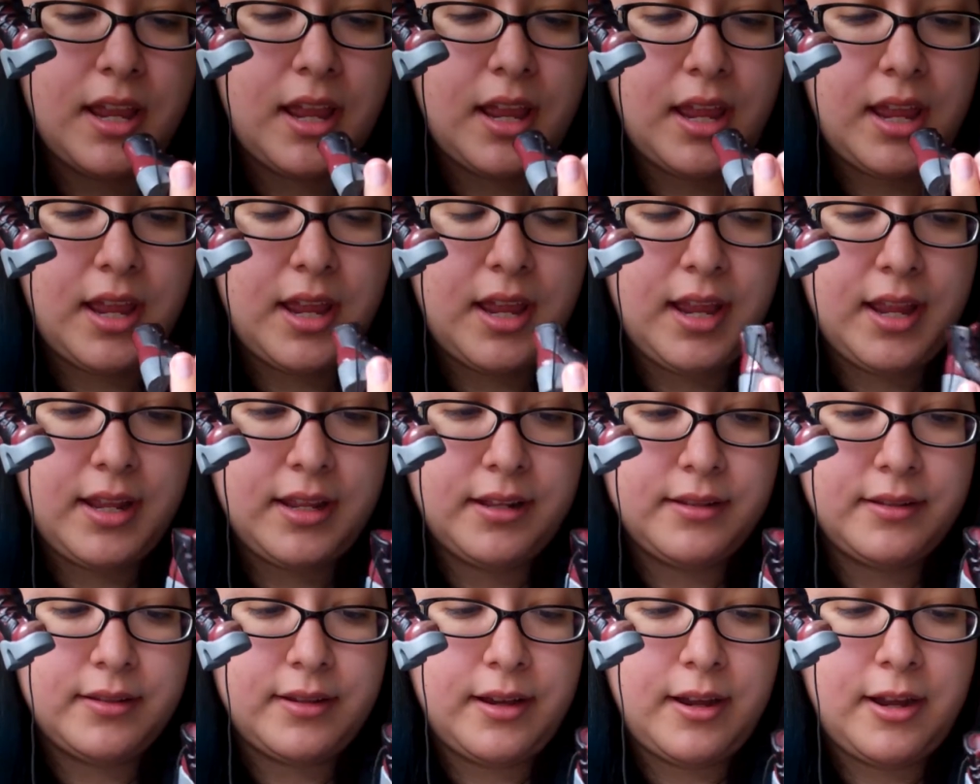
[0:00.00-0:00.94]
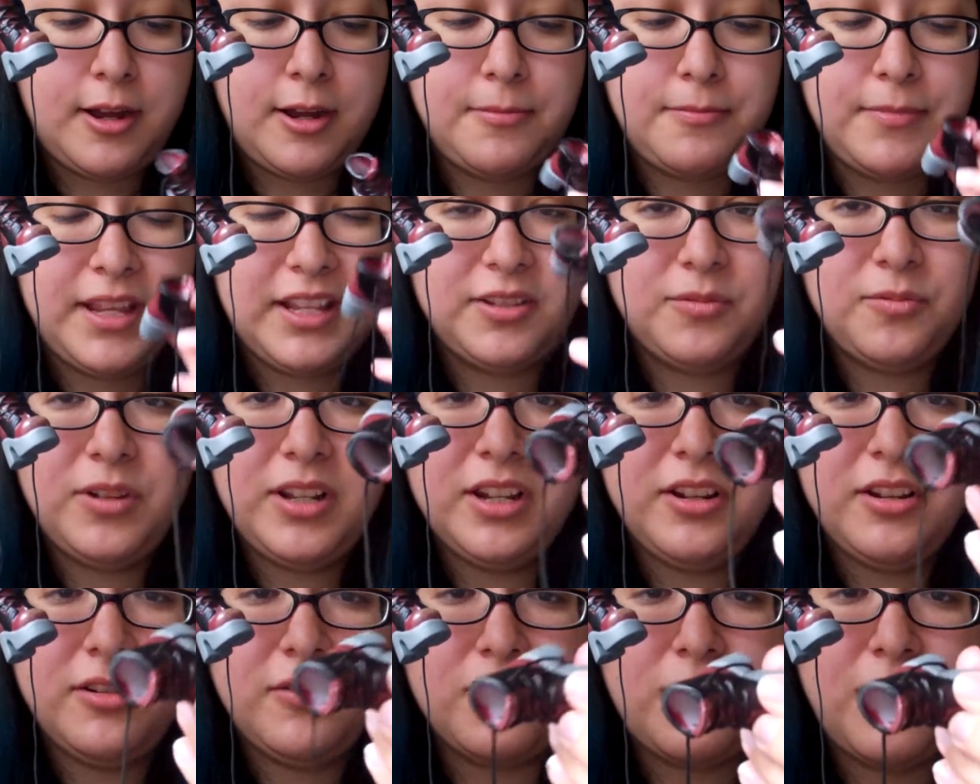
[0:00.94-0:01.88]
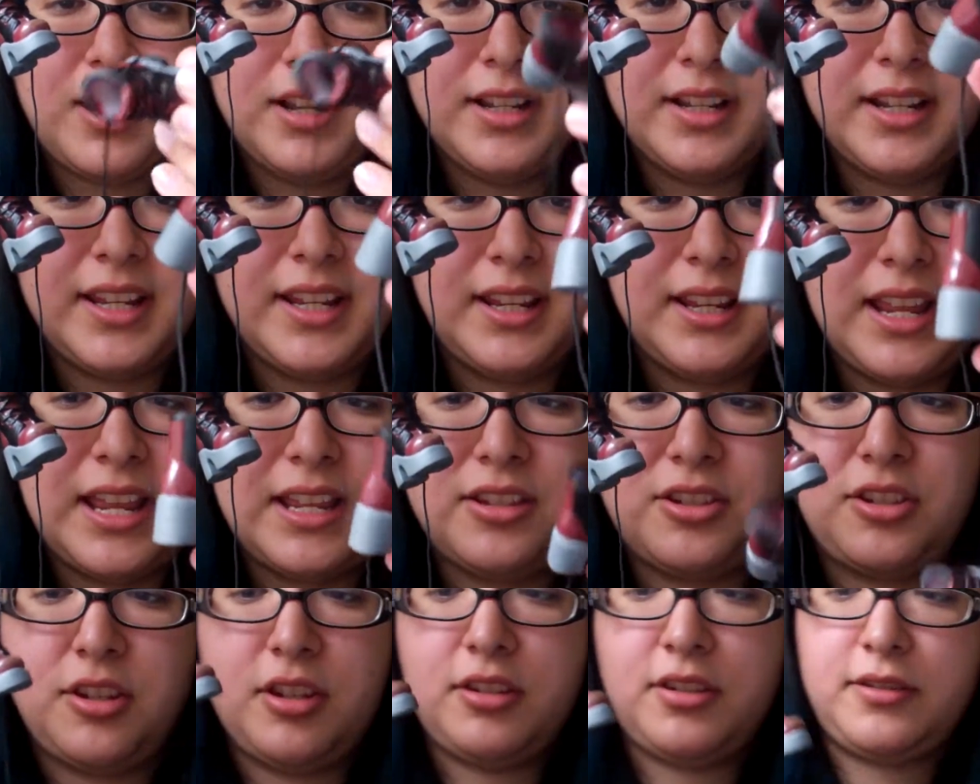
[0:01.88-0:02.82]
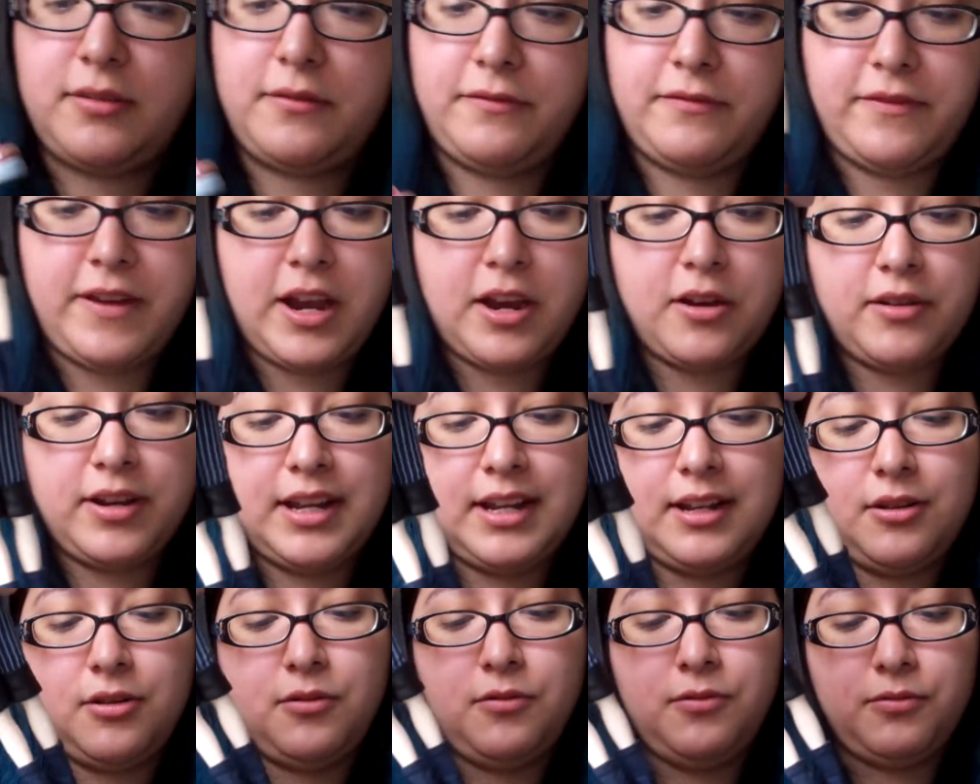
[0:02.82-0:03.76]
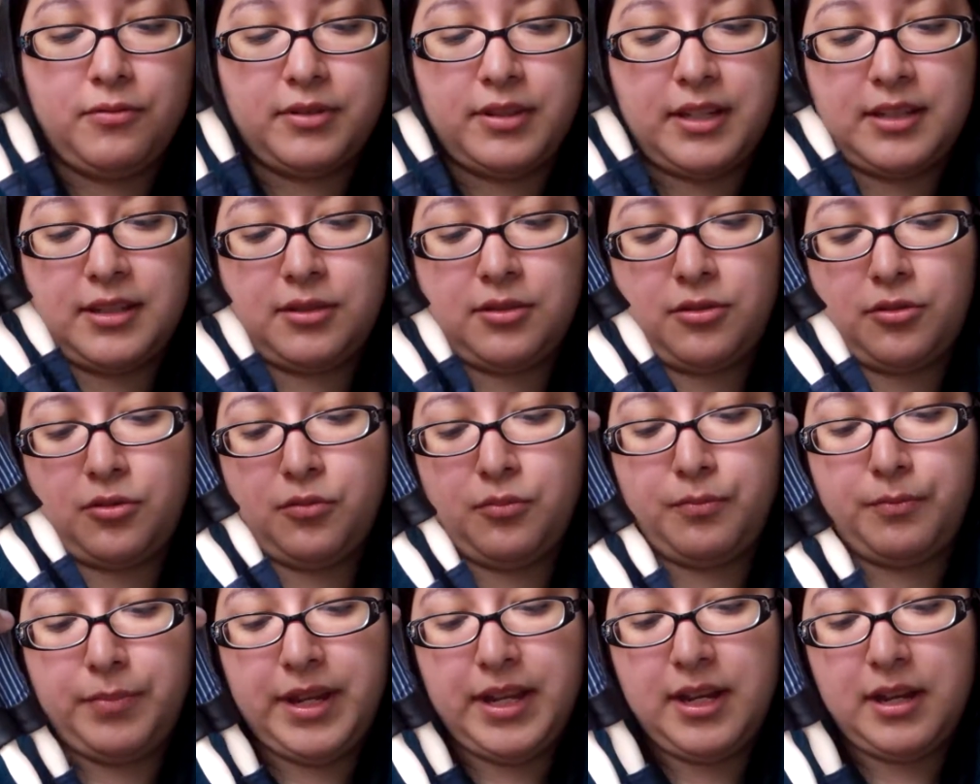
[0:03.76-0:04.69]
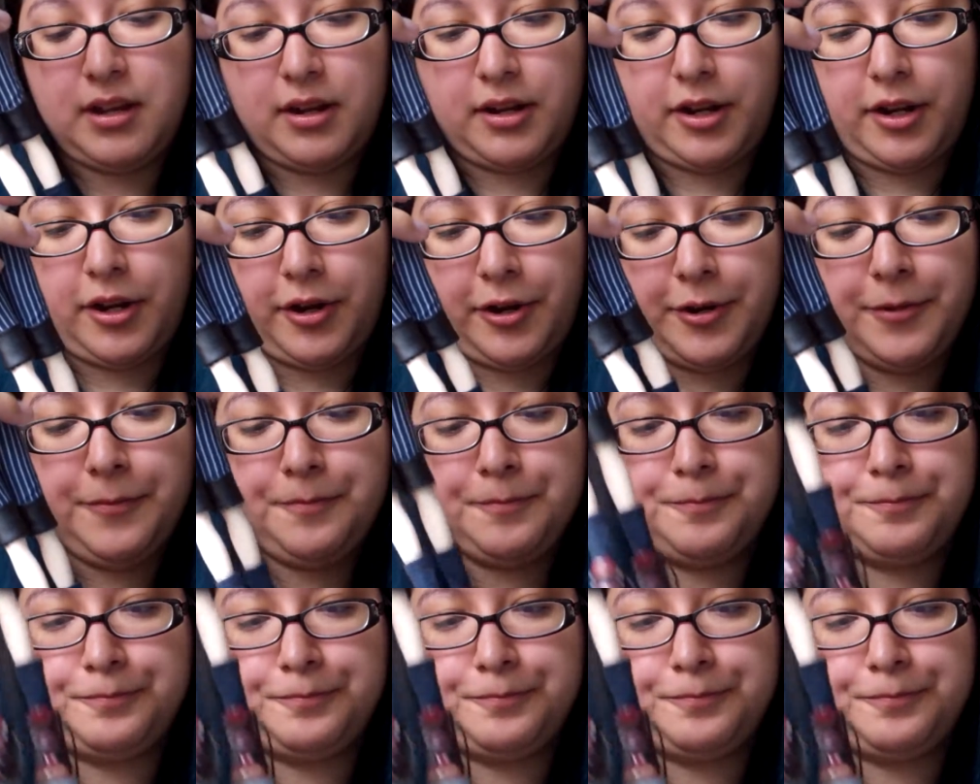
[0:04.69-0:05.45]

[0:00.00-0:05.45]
and um, it's really good quality it's just very loose it's too big on her